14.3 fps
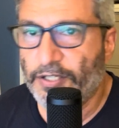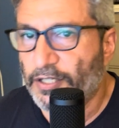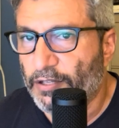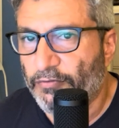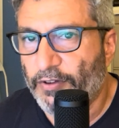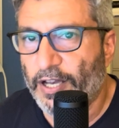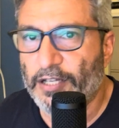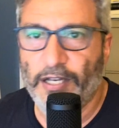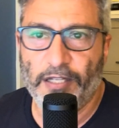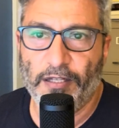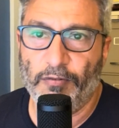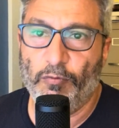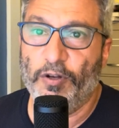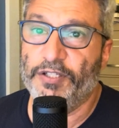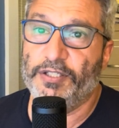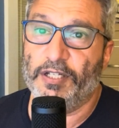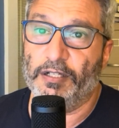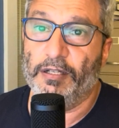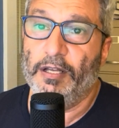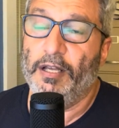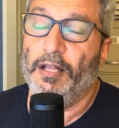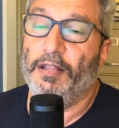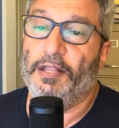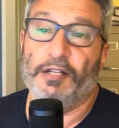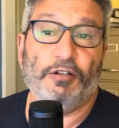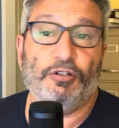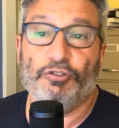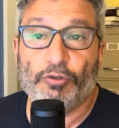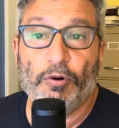and the ones that
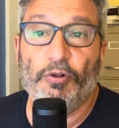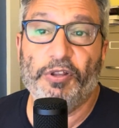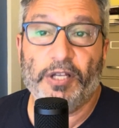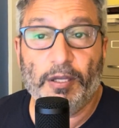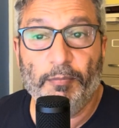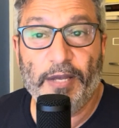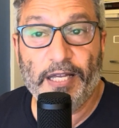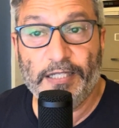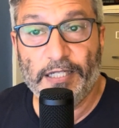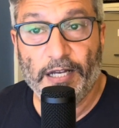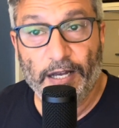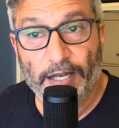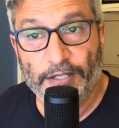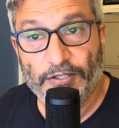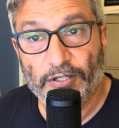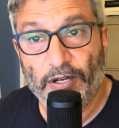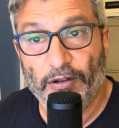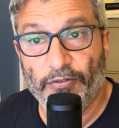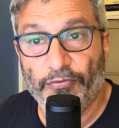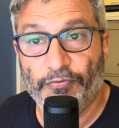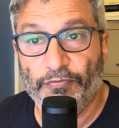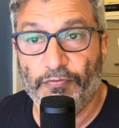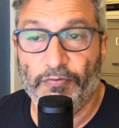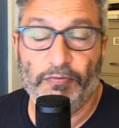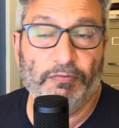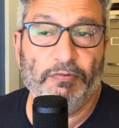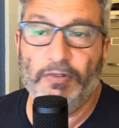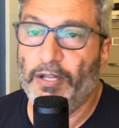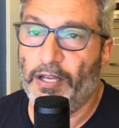control the commanding heights of
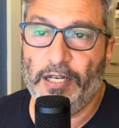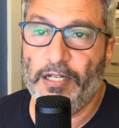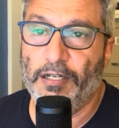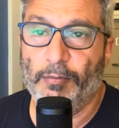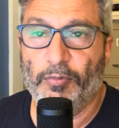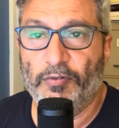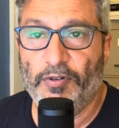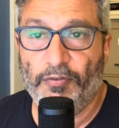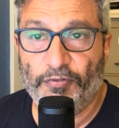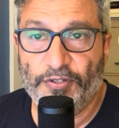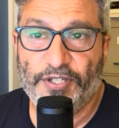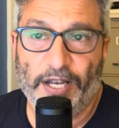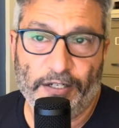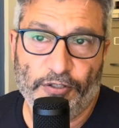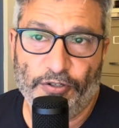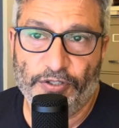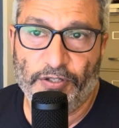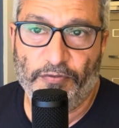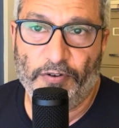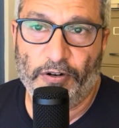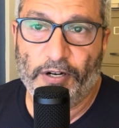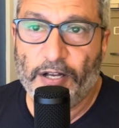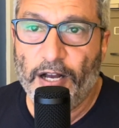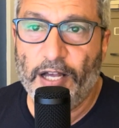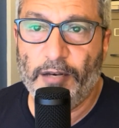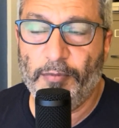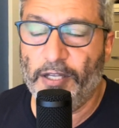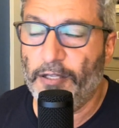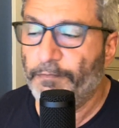any number of different sectors of our
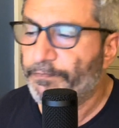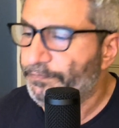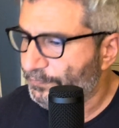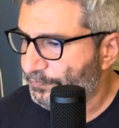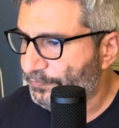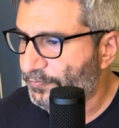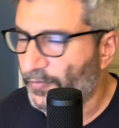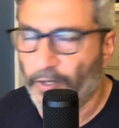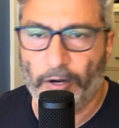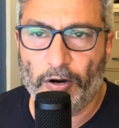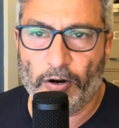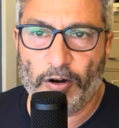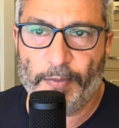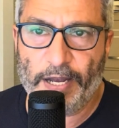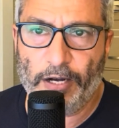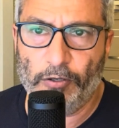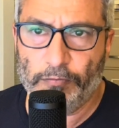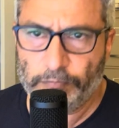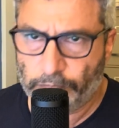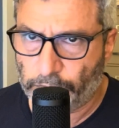economy, are about